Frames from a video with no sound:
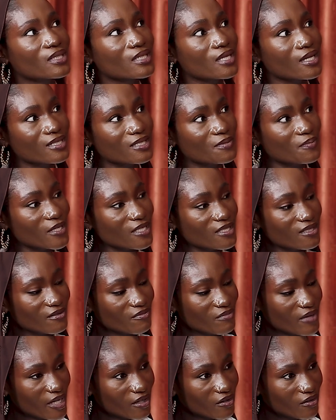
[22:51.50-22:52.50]
is
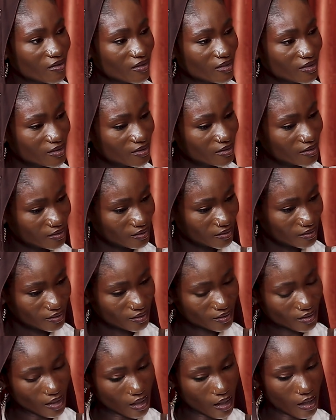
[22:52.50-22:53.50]
expensive, my God.
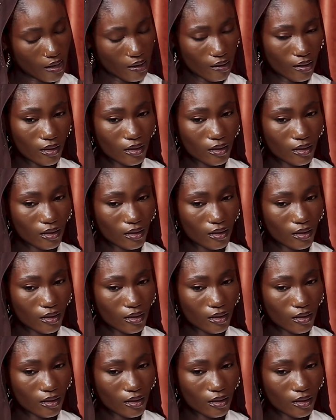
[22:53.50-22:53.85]
Ha.